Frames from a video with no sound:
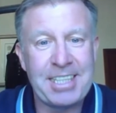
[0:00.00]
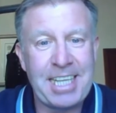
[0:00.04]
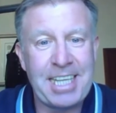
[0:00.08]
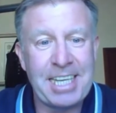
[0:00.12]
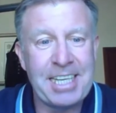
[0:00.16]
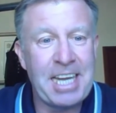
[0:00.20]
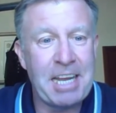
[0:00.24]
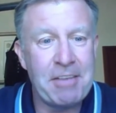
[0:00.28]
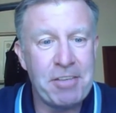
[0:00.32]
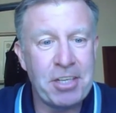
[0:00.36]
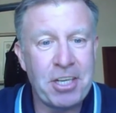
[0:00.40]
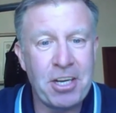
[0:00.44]
they
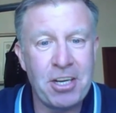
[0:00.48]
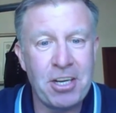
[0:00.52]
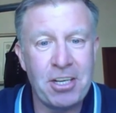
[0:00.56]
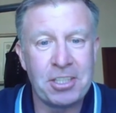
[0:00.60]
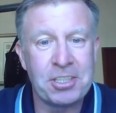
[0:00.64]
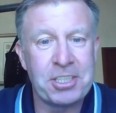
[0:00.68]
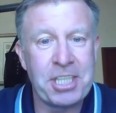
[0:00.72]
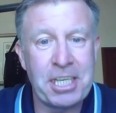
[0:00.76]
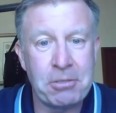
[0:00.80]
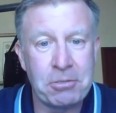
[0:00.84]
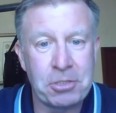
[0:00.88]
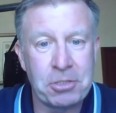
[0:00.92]
never got
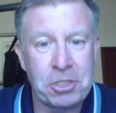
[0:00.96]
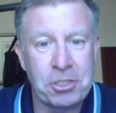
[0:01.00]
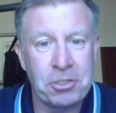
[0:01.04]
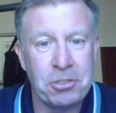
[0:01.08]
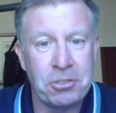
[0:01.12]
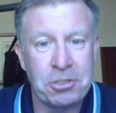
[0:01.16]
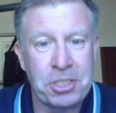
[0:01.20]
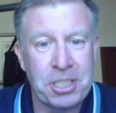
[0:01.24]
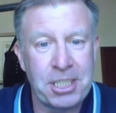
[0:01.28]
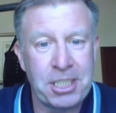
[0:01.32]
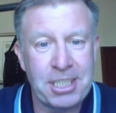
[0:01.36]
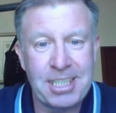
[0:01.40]
a deal
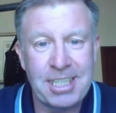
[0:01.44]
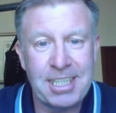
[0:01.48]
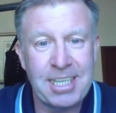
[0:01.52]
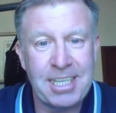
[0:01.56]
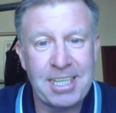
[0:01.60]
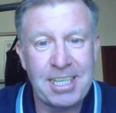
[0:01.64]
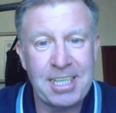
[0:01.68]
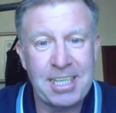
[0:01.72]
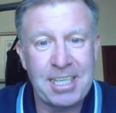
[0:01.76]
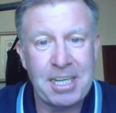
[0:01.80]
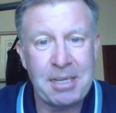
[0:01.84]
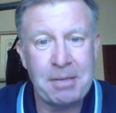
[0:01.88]
sorted. And
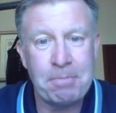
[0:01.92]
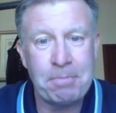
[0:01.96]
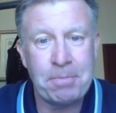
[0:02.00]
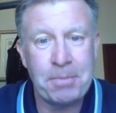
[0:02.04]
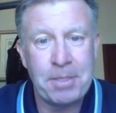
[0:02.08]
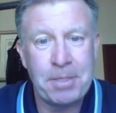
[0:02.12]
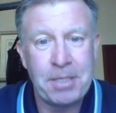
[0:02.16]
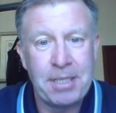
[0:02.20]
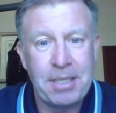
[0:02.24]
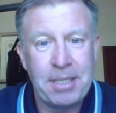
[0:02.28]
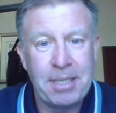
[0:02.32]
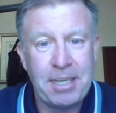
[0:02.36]
I
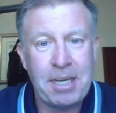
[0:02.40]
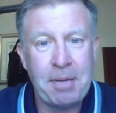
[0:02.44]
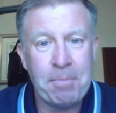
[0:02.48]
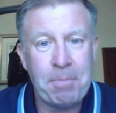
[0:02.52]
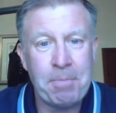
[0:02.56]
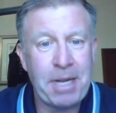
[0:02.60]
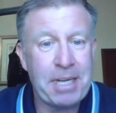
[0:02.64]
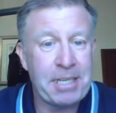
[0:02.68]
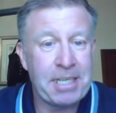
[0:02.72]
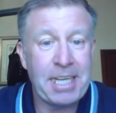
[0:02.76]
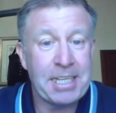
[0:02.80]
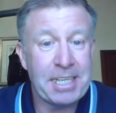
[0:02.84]

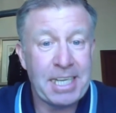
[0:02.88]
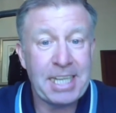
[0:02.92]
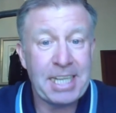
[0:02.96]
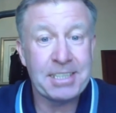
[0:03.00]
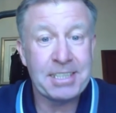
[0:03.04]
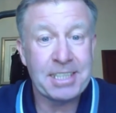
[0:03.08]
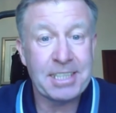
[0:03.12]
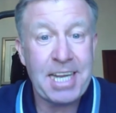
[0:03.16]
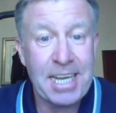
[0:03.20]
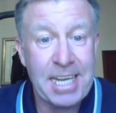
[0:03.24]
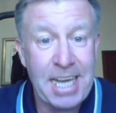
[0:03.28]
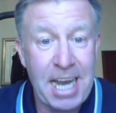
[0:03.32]
played, at the
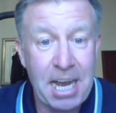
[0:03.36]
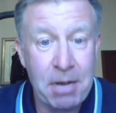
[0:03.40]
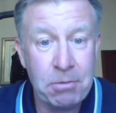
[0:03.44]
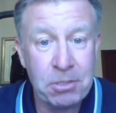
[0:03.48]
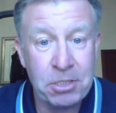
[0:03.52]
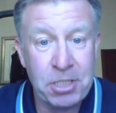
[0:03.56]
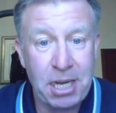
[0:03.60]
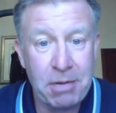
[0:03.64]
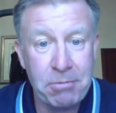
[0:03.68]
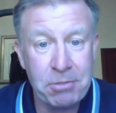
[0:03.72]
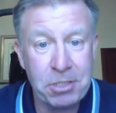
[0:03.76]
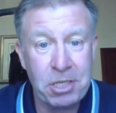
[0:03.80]
end of the day, I
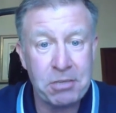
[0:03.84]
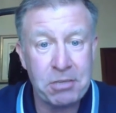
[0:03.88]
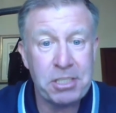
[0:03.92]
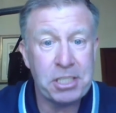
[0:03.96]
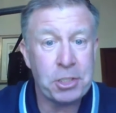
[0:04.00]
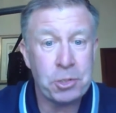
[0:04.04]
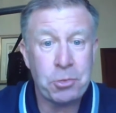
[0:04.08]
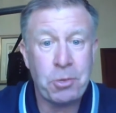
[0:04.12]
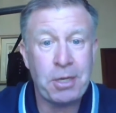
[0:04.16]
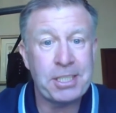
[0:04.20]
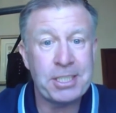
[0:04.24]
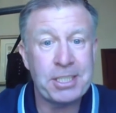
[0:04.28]
was
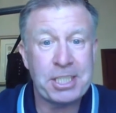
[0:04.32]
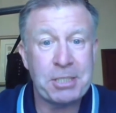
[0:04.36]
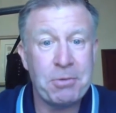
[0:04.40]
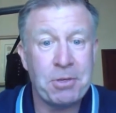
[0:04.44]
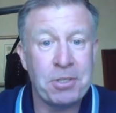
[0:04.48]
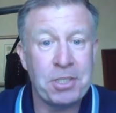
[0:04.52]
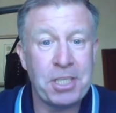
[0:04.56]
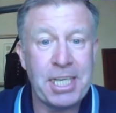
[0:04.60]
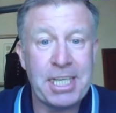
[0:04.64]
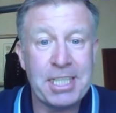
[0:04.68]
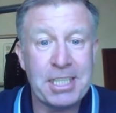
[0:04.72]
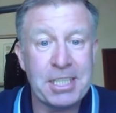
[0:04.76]
only
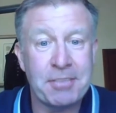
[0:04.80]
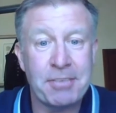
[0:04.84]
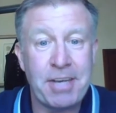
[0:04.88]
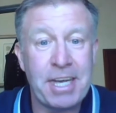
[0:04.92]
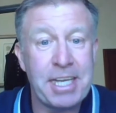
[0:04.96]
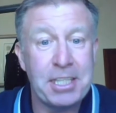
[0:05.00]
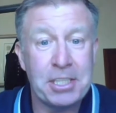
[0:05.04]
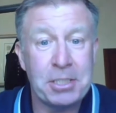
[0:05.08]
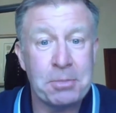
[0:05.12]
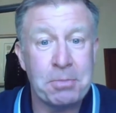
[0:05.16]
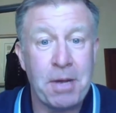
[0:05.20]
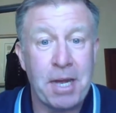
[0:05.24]
21 years of
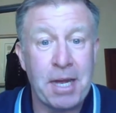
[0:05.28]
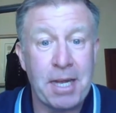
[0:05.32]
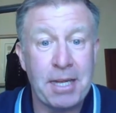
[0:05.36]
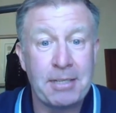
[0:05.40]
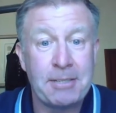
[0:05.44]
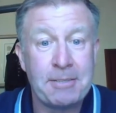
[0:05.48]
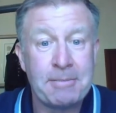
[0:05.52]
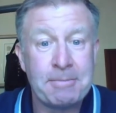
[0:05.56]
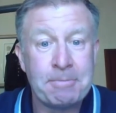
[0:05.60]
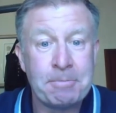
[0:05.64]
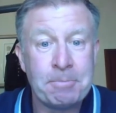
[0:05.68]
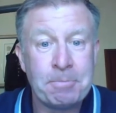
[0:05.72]
age, Matt.
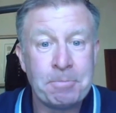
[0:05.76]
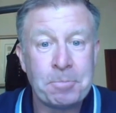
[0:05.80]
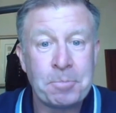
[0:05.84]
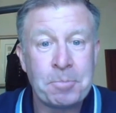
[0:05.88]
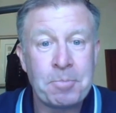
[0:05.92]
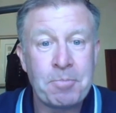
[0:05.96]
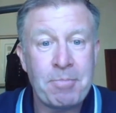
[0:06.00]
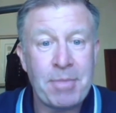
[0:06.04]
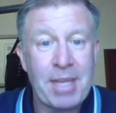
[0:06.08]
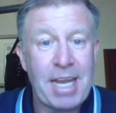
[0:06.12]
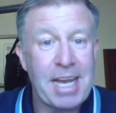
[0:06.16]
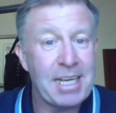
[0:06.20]

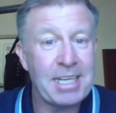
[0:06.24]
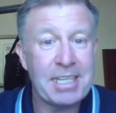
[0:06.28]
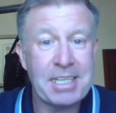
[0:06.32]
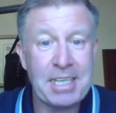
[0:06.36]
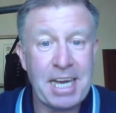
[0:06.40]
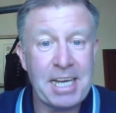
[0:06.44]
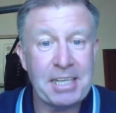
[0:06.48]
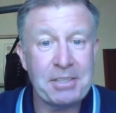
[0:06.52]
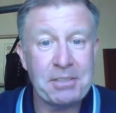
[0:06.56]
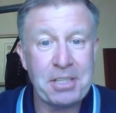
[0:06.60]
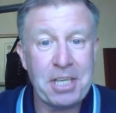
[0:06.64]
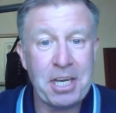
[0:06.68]
I
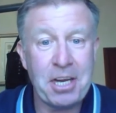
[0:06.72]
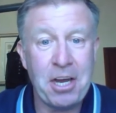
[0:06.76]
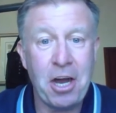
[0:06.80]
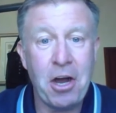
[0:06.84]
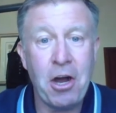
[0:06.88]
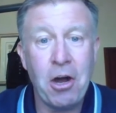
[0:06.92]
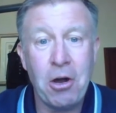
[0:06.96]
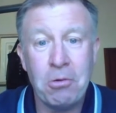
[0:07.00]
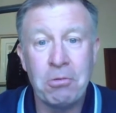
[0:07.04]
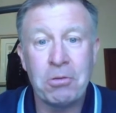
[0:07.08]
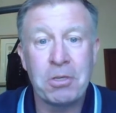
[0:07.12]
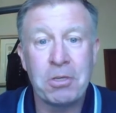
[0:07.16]
had the
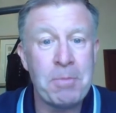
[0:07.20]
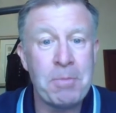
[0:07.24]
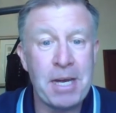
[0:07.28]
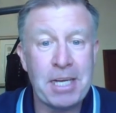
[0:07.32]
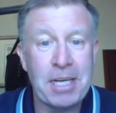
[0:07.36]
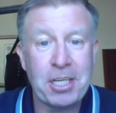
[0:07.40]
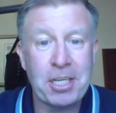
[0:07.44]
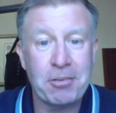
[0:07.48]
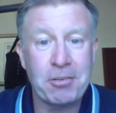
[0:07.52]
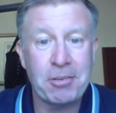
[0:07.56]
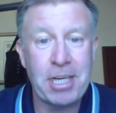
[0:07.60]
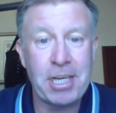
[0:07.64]
whole of
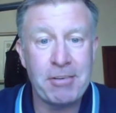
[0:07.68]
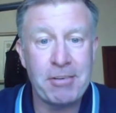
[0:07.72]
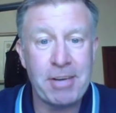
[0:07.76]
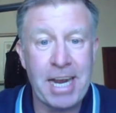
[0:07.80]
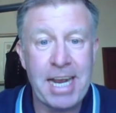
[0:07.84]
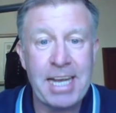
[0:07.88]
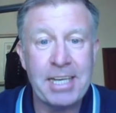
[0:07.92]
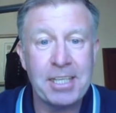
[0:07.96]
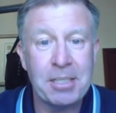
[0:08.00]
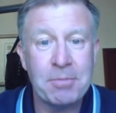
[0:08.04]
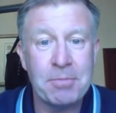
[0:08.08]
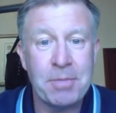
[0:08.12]
my career
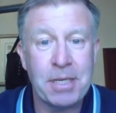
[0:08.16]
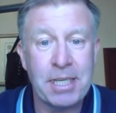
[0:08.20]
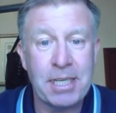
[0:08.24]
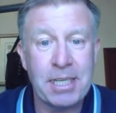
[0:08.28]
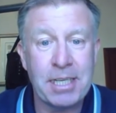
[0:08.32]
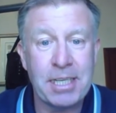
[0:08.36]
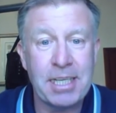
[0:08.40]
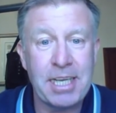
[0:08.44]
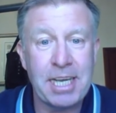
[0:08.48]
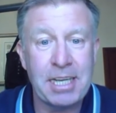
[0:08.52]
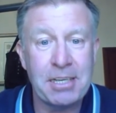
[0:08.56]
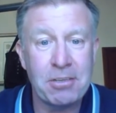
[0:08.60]
ahead of
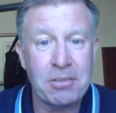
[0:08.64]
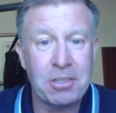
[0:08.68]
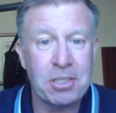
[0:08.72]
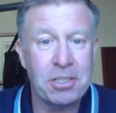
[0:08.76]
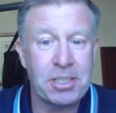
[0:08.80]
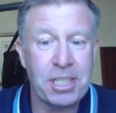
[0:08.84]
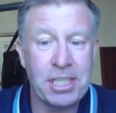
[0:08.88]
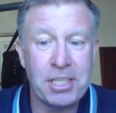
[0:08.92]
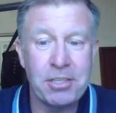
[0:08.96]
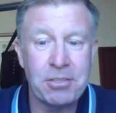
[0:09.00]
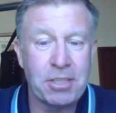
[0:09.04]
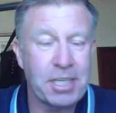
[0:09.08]
me. I look
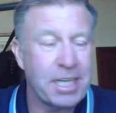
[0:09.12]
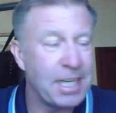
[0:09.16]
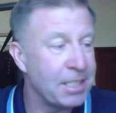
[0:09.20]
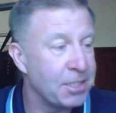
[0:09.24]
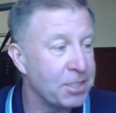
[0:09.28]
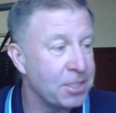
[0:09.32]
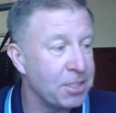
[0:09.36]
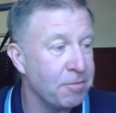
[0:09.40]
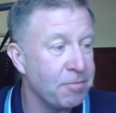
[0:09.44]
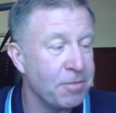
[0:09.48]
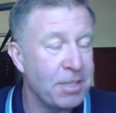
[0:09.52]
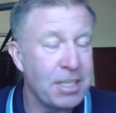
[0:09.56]
at the young
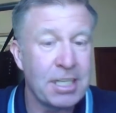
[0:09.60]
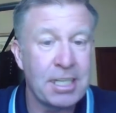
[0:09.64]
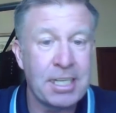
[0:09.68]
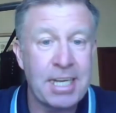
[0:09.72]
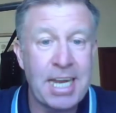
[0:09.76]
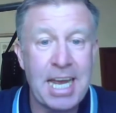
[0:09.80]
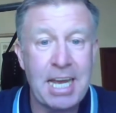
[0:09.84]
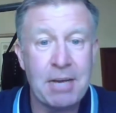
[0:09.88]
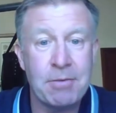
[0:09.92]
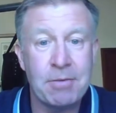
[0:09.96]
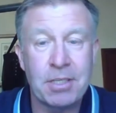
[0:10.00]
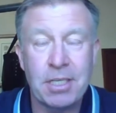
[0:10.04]
kids at Villa
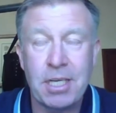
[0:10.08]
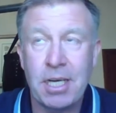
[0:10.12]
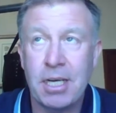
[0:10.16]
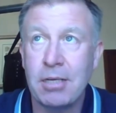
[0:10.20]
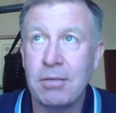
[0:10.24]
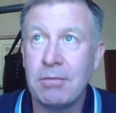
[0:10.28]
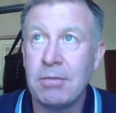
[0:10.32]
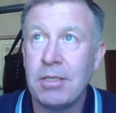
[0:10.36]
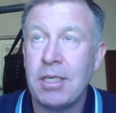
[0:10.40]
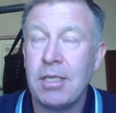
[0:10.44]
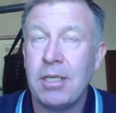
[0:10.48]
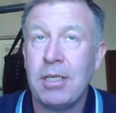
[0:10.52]
now and
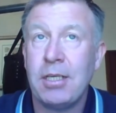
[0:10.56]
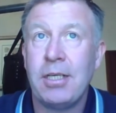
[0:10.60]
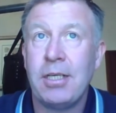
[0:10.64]
go,